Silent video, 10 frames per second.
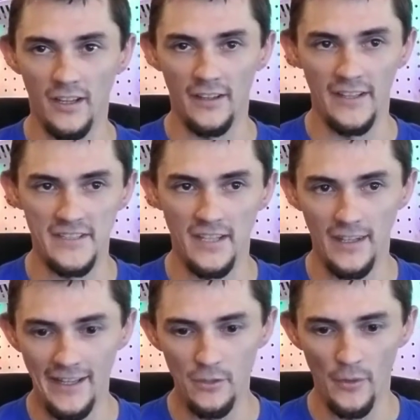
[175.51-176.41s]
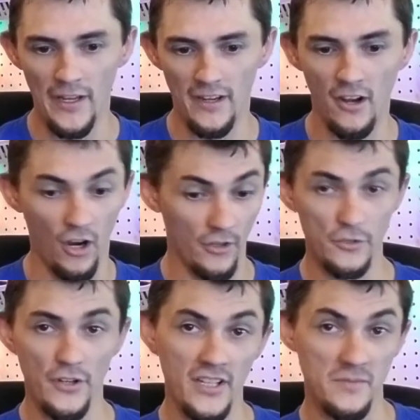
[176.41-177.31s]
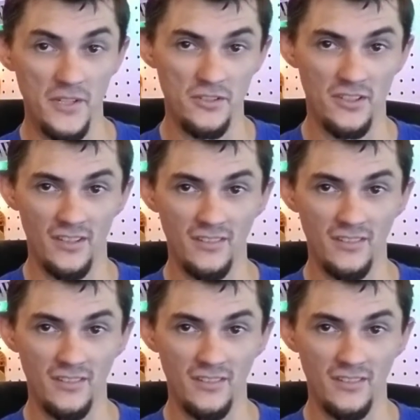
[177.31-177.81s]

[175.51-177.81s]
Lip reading: It's a lightweight car transmission.